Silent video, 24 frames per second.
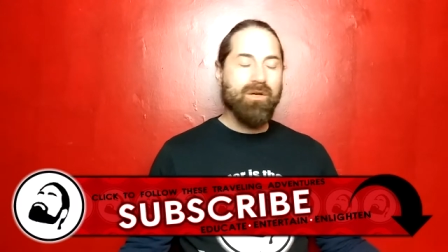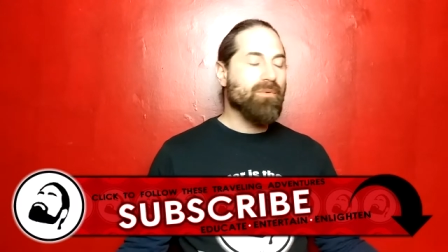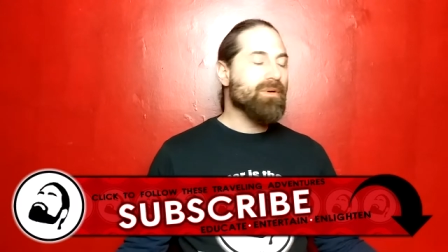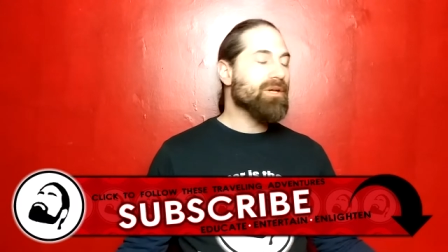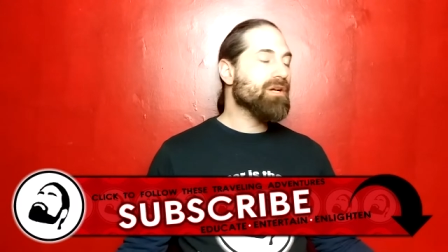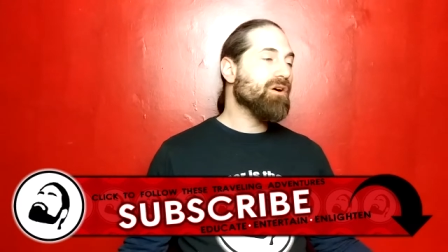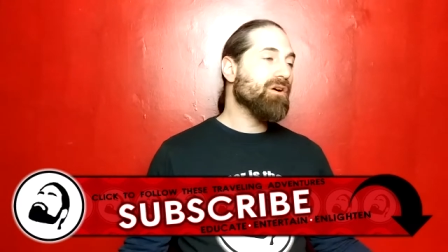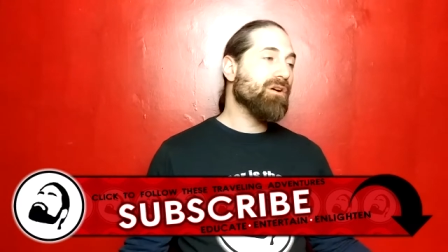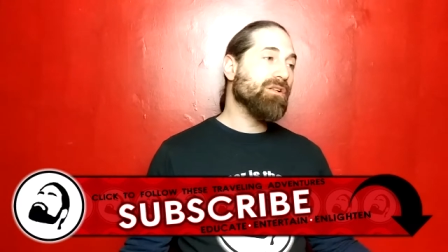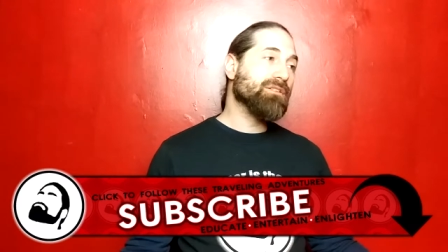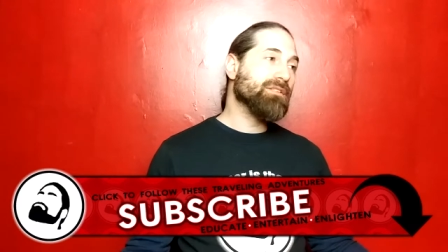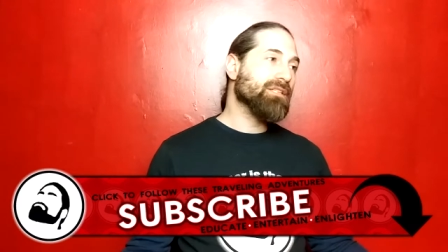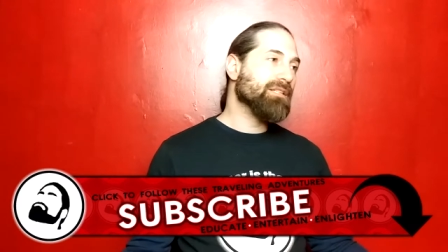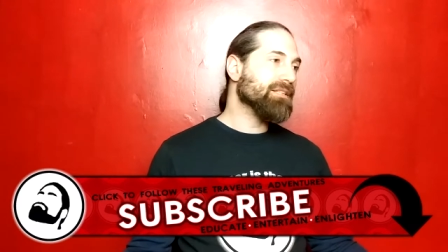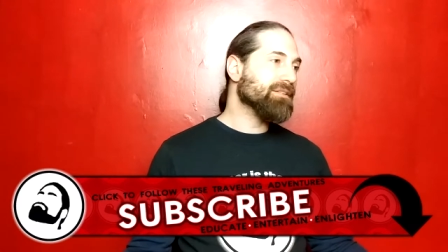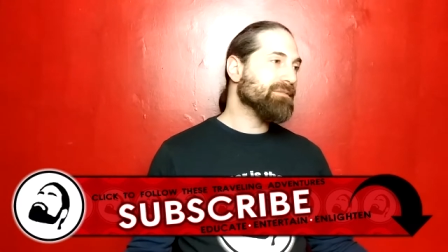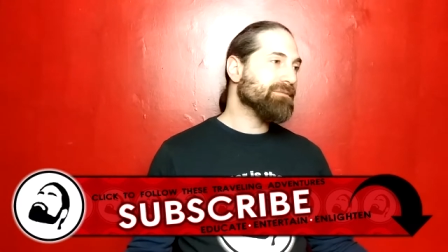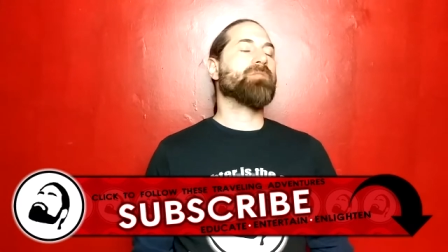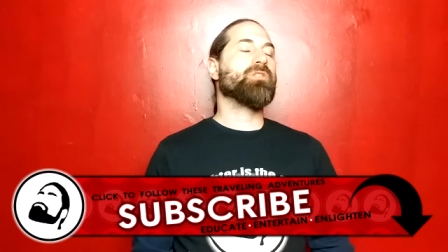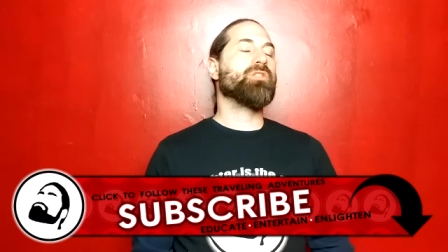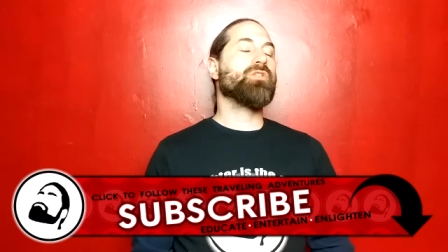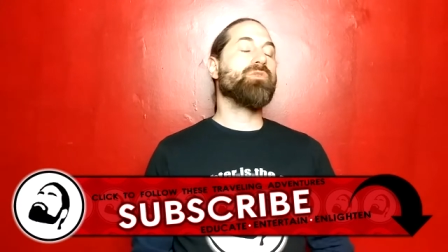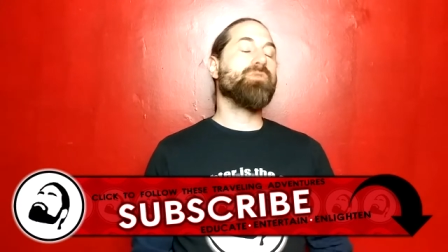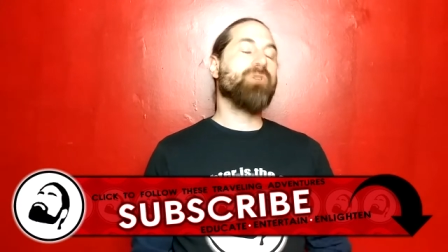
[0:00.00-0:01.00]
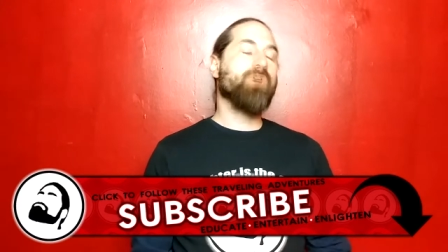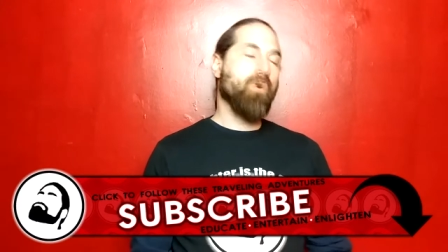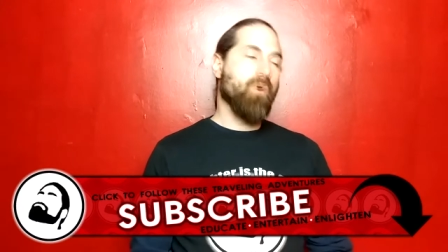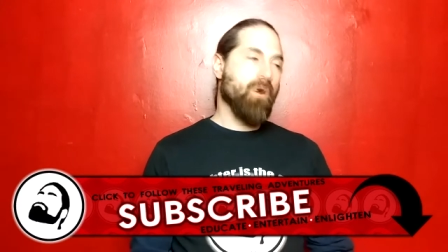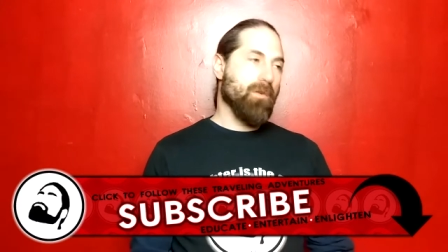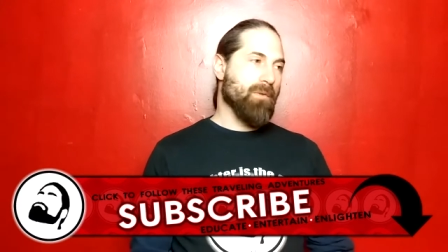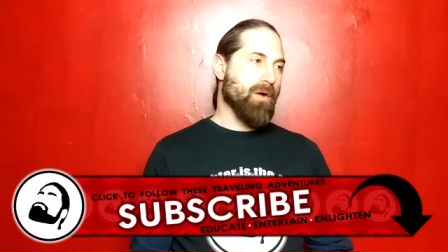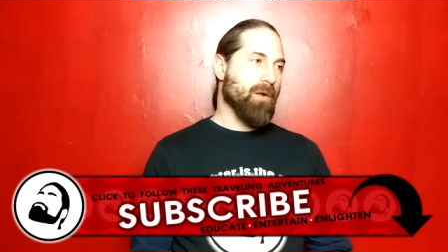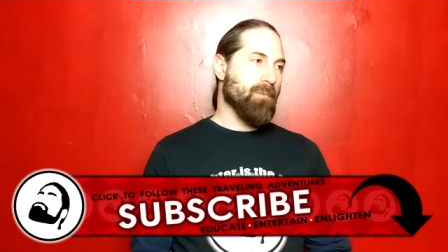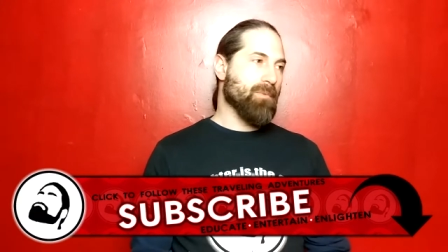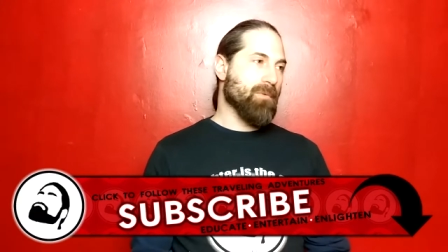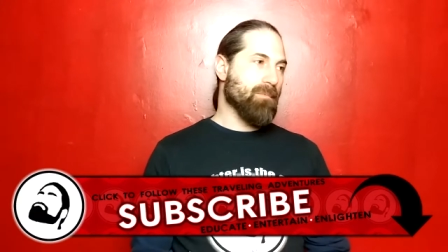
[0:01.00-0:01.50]
We all did. You know
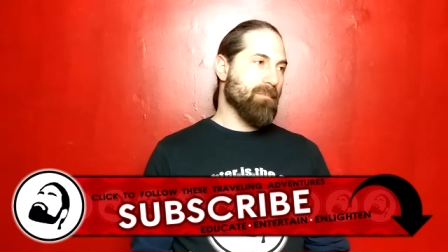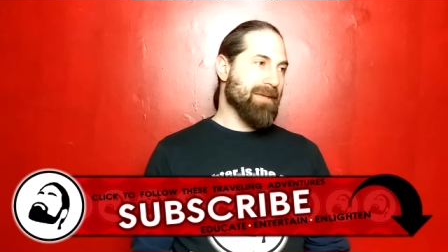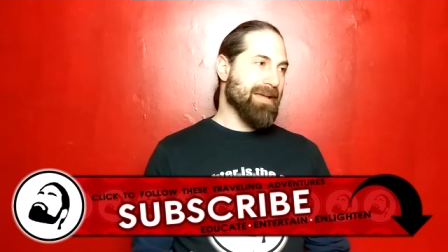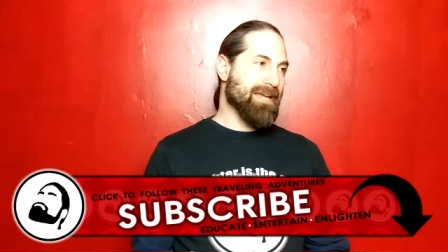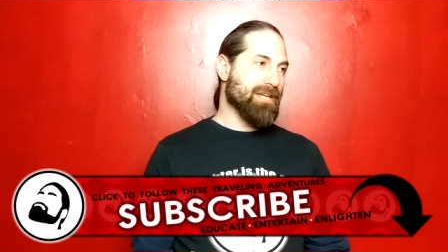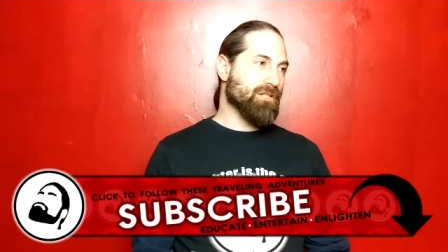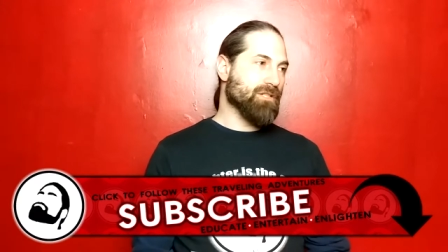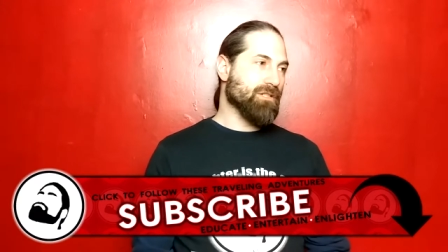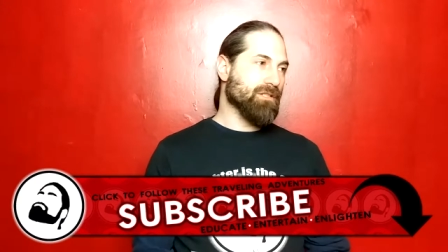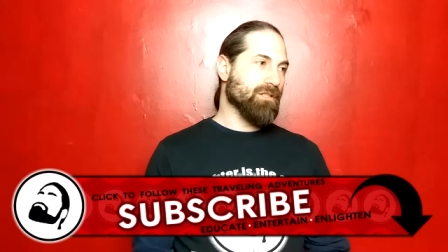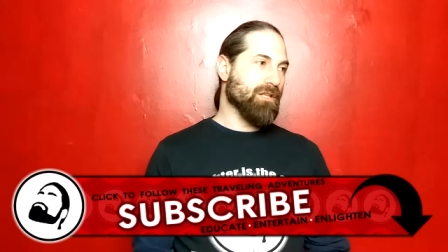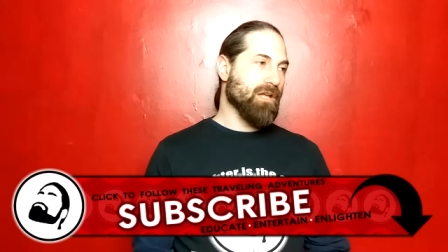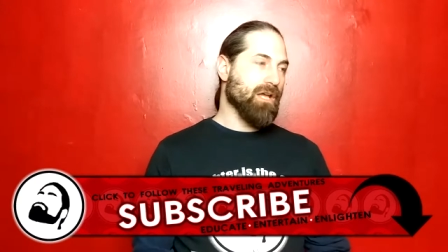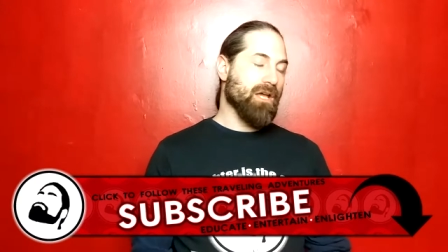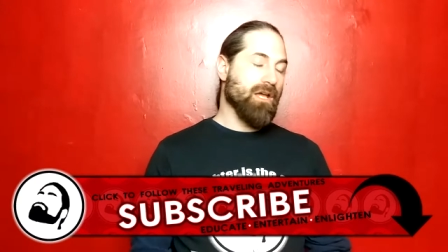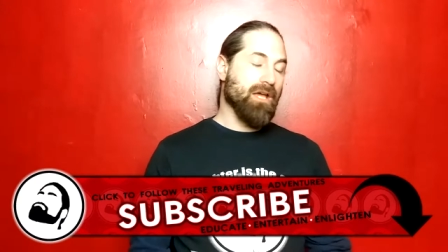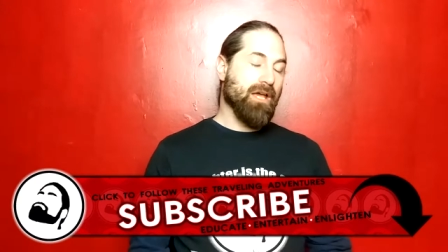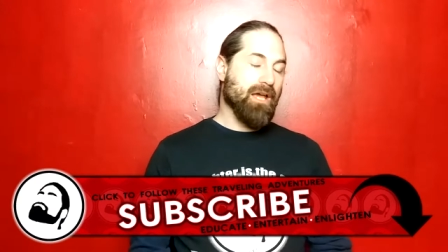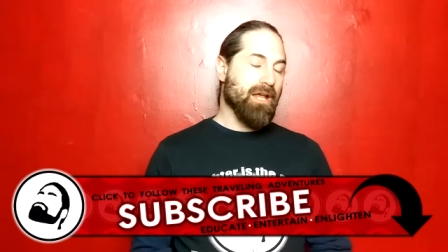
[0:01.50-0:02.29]
I'm on probation,